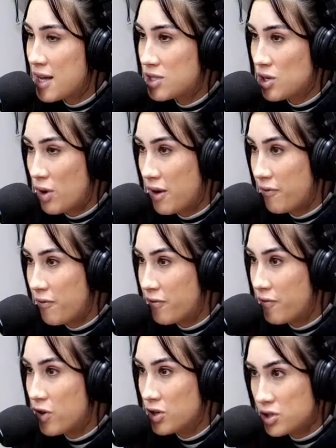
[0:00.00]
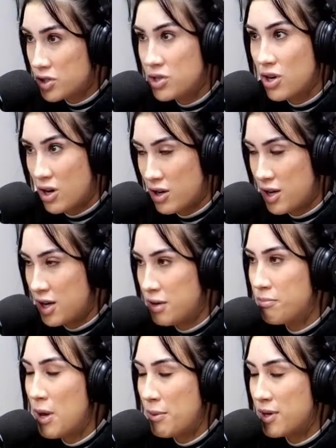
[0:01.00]
when I first started,
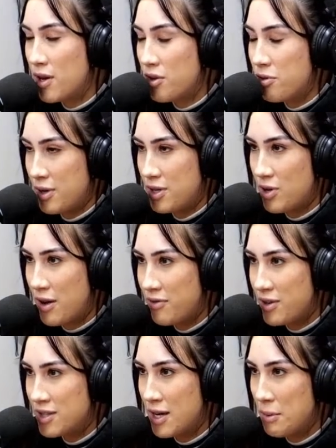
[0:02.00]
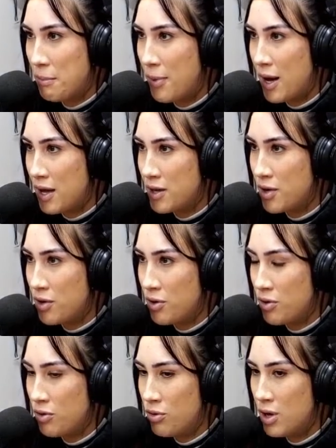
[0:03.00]
public health made you have these like
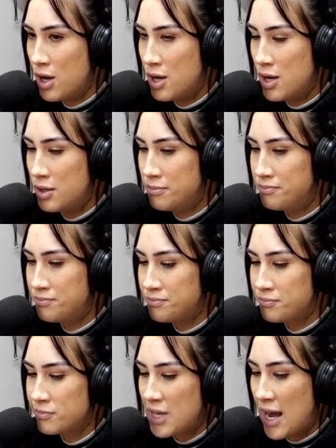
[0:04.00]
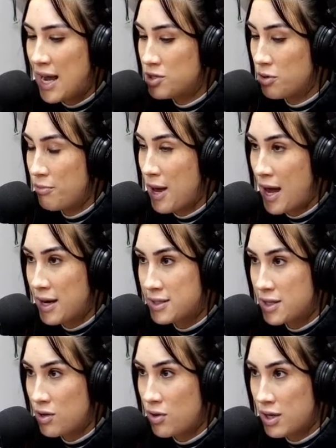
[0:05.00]
bio, hazard bags
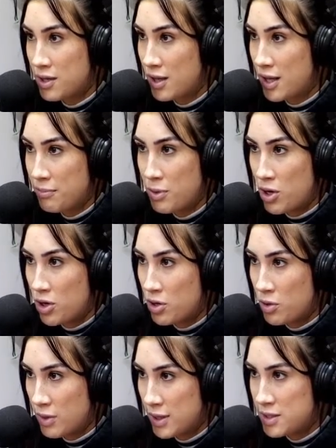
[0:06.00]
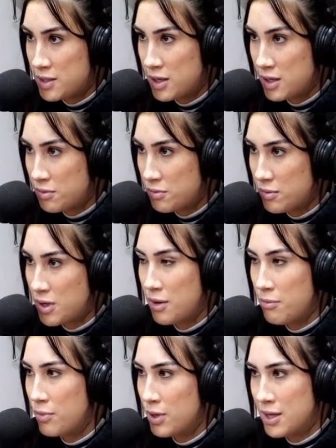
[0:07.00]
that you had to like put all your waste in,
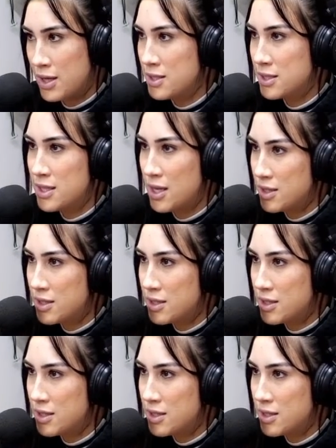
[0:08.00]
and but then since